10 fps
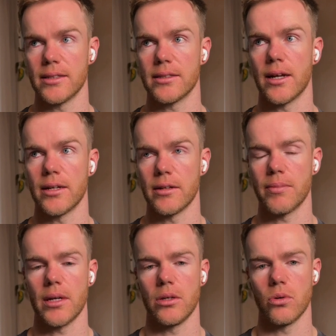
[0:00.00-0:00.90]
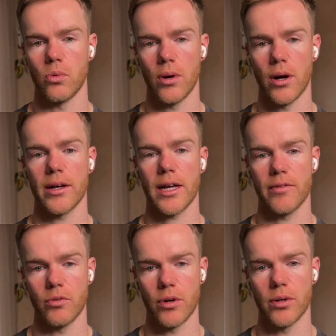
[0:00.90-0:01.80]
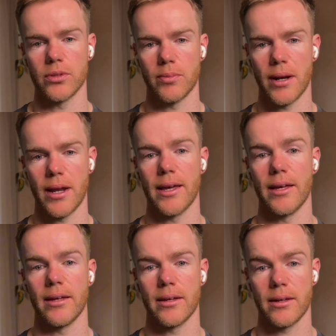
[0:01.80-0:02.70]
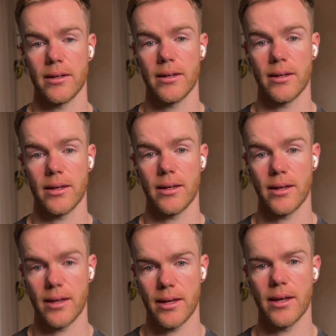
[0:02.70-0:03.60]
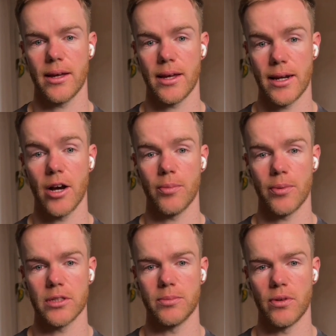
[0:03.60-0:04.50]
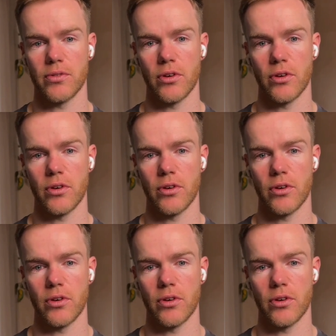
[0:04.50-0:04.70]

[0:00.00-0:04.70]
that underpin your work have a role to play in helping us move through